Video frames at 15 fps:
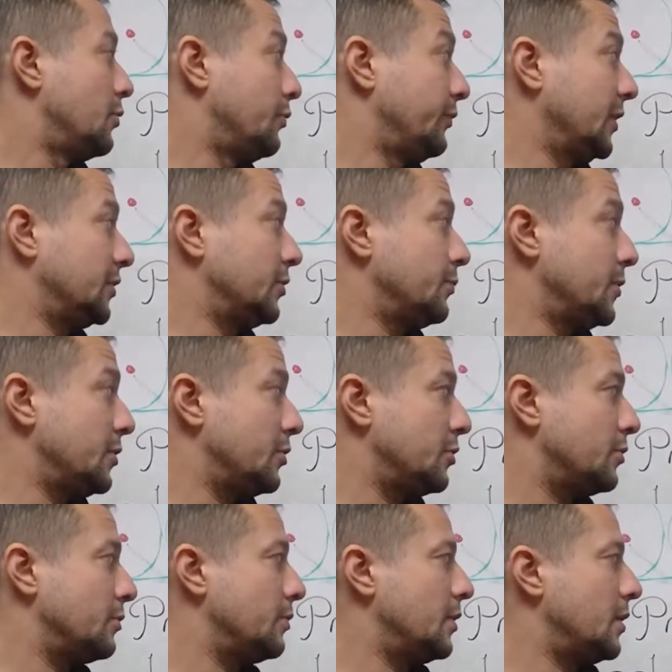Reflector
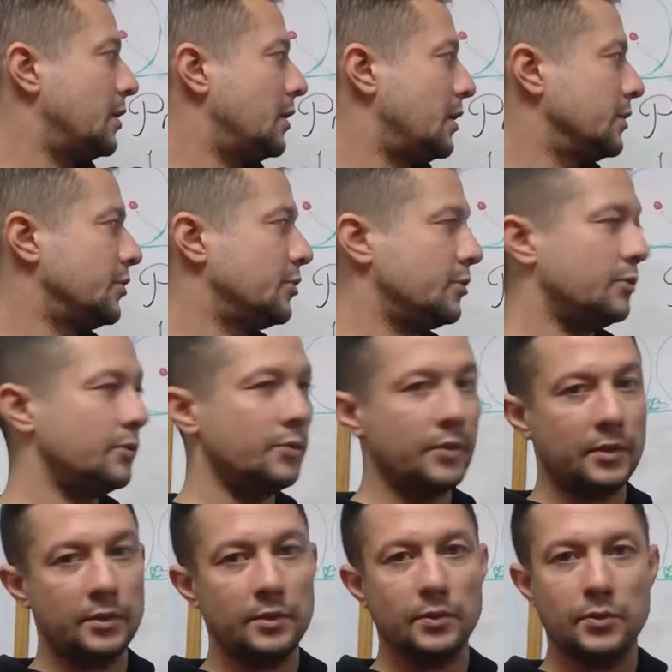mirror under
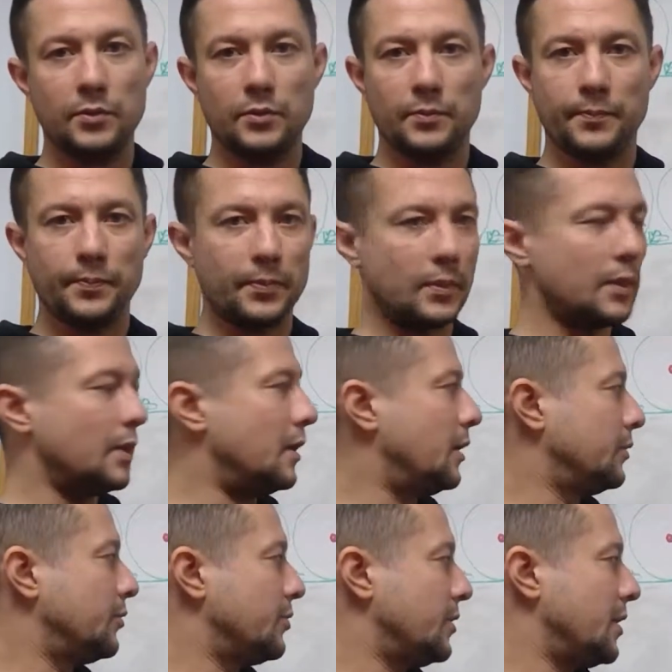
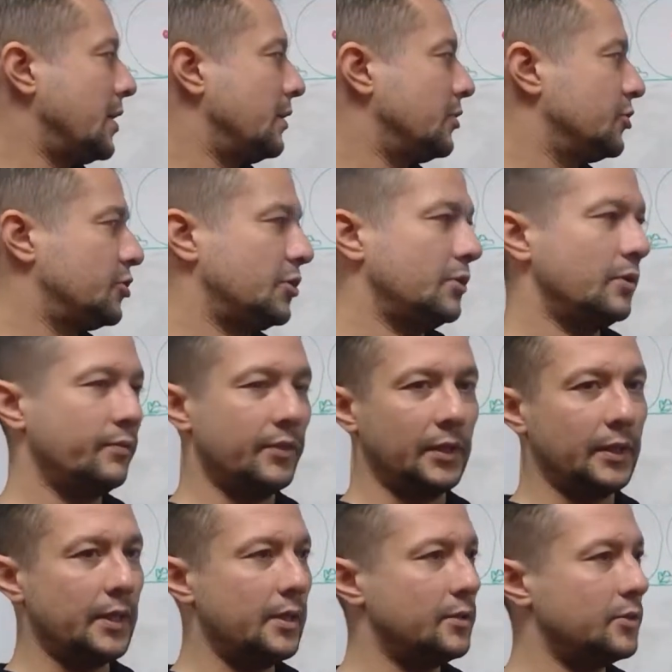the energy of the
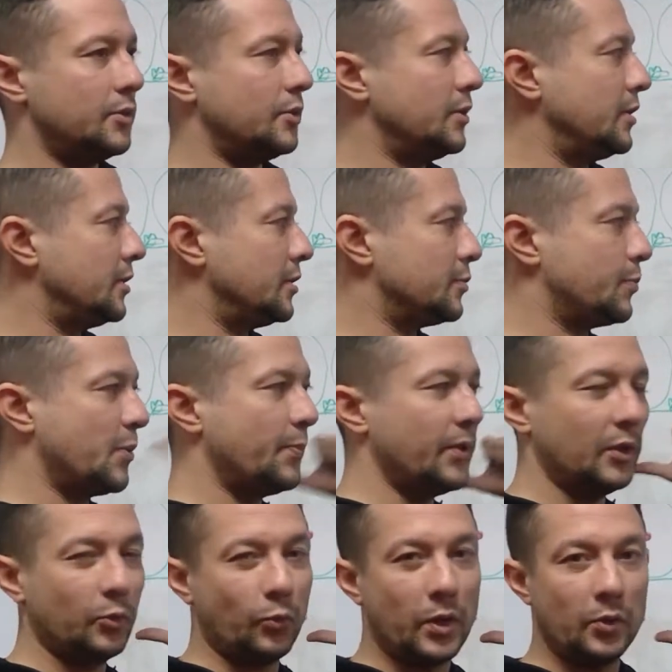laser is
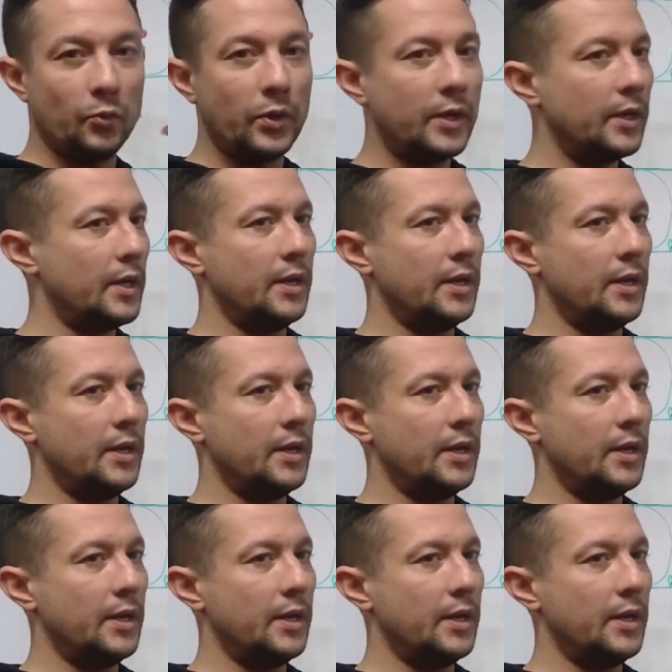propelled one way